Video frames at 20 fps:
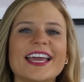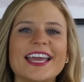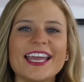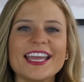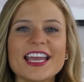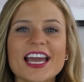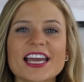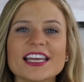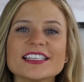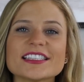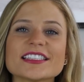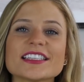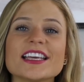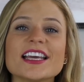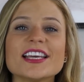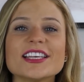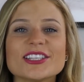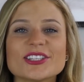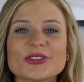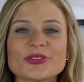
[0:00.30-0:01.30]
Hey guys,
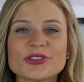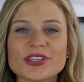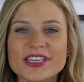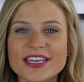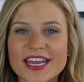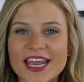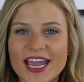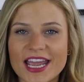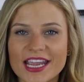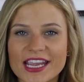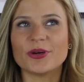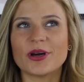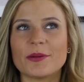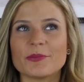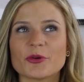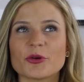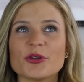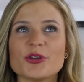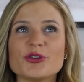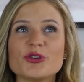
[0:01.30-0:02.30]
so today
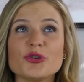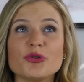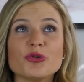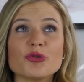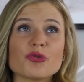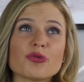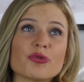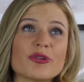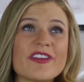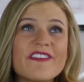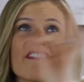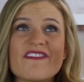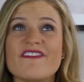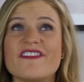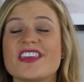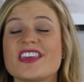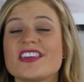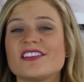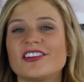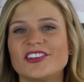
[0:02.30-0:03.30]
I'm going to
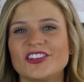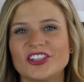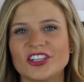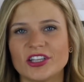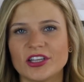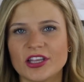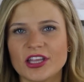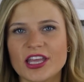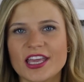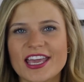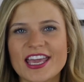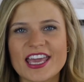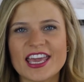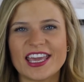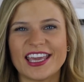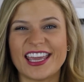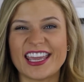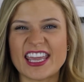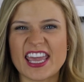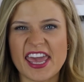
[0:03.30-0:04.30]
reveal
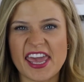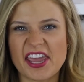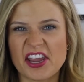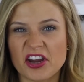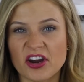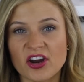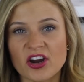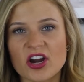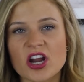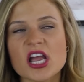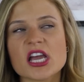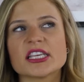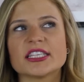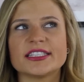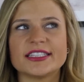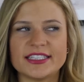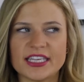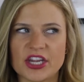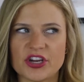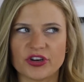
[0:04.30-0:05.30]
a hair
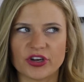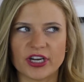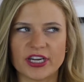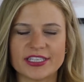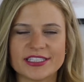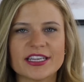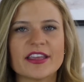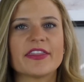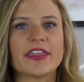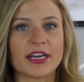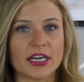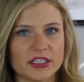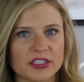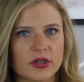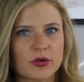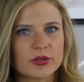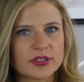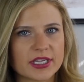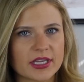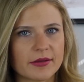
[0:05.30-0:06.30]
secret that I
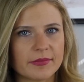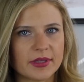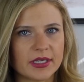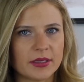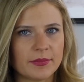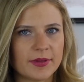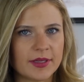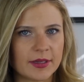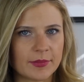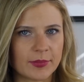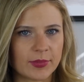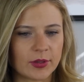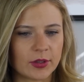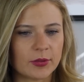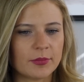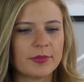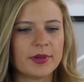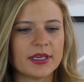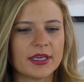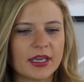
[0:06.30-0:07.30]
don't tell many
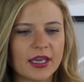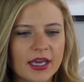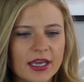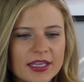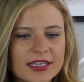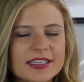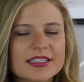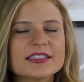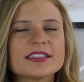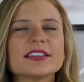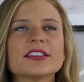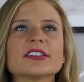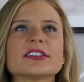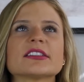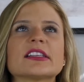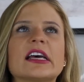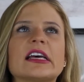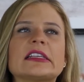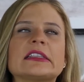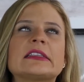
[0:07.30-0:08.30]
people because
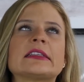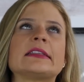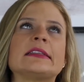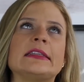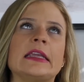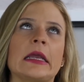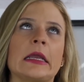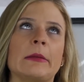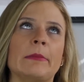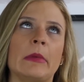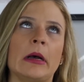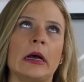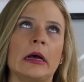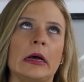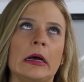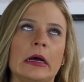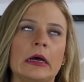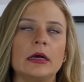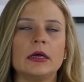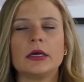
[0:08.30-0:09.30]
there's a
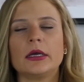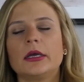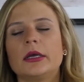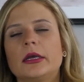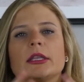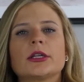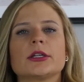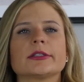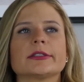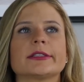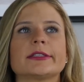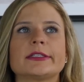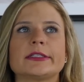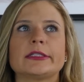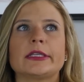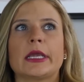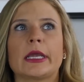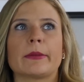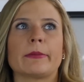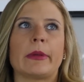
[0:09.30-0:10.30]
stigma. There's a
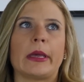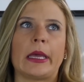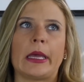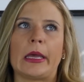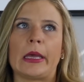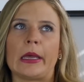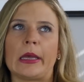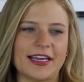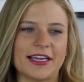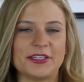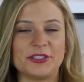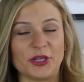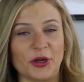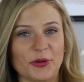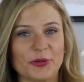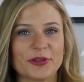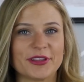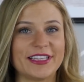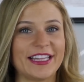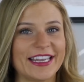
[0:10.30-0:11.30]
stigma. I
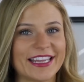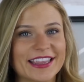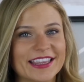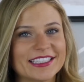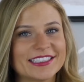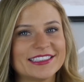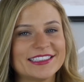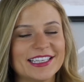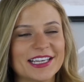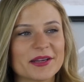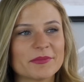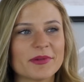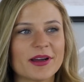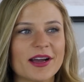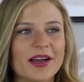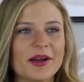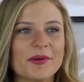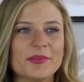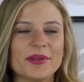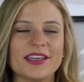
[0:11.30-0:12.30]
don't like the
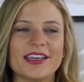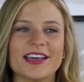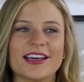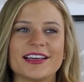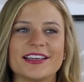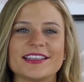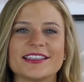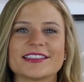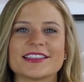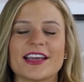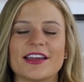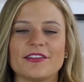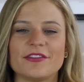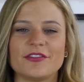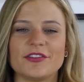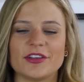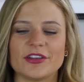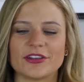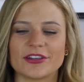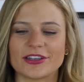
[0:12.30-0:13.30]
stigma because I
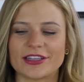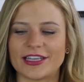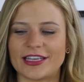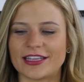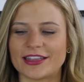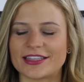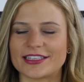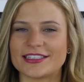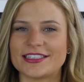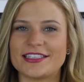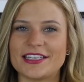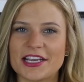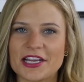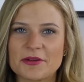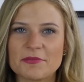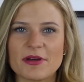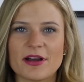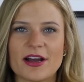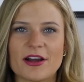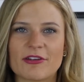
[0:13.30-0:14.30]
feel like the
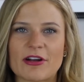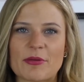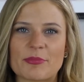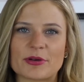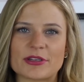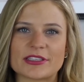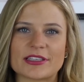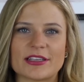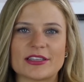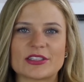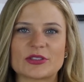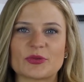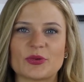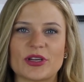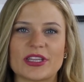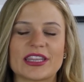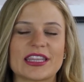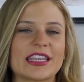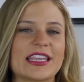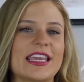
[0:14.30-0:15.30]
stigma represents
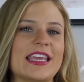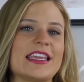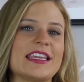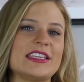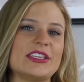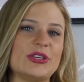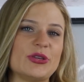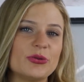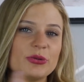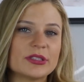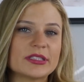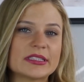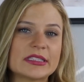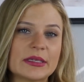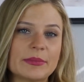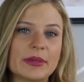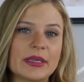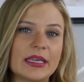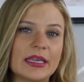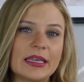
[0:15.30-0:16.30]
what they used
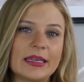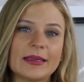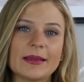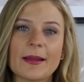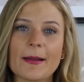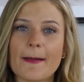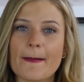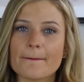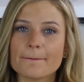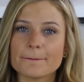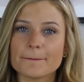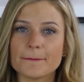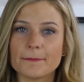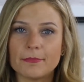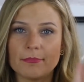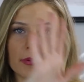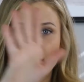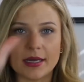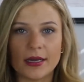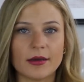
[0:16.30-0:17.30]
to be,
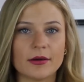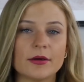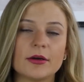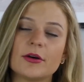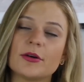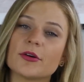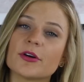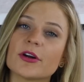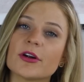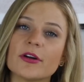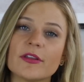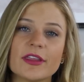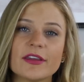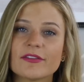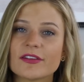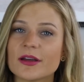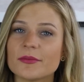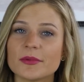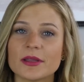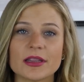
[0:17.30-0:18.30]
but oh girl,
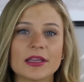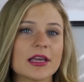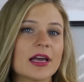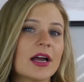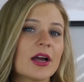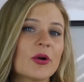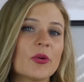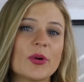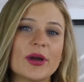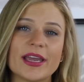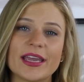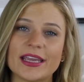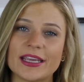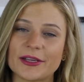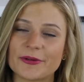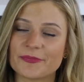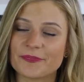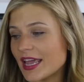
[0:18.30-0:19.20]
they've come a long way.